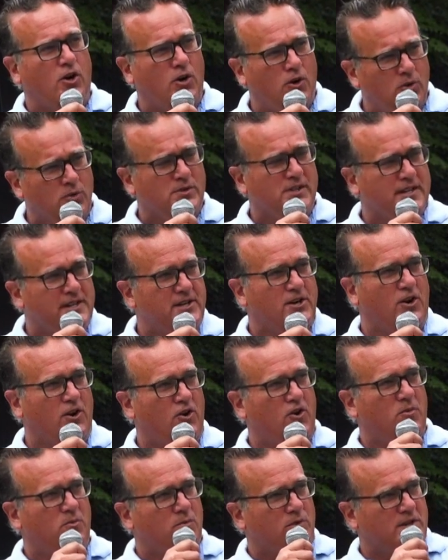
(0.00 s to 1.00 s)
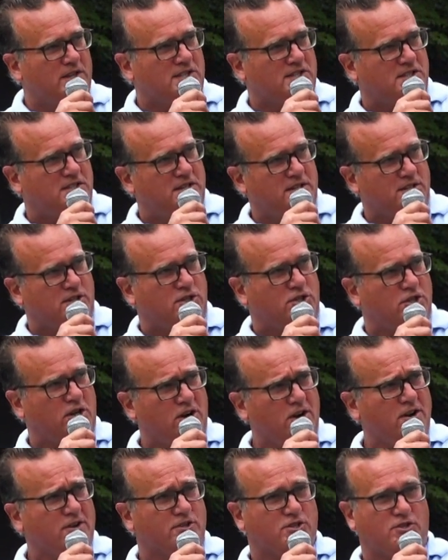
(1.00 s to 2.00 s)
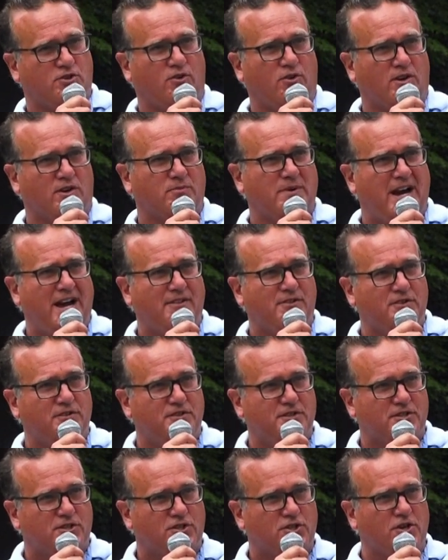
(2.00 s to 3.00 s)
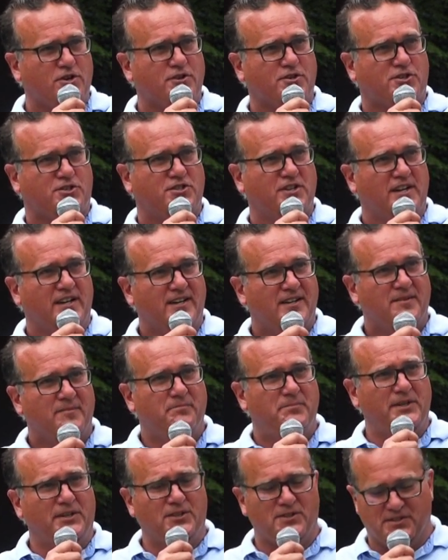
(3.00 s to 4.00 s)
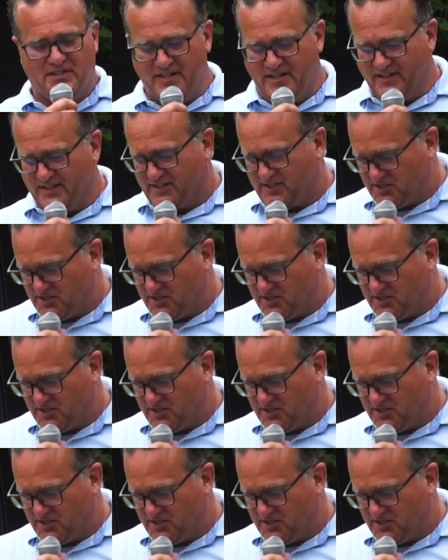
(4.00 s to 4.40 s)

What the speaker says: only home was the church, or rather the church building.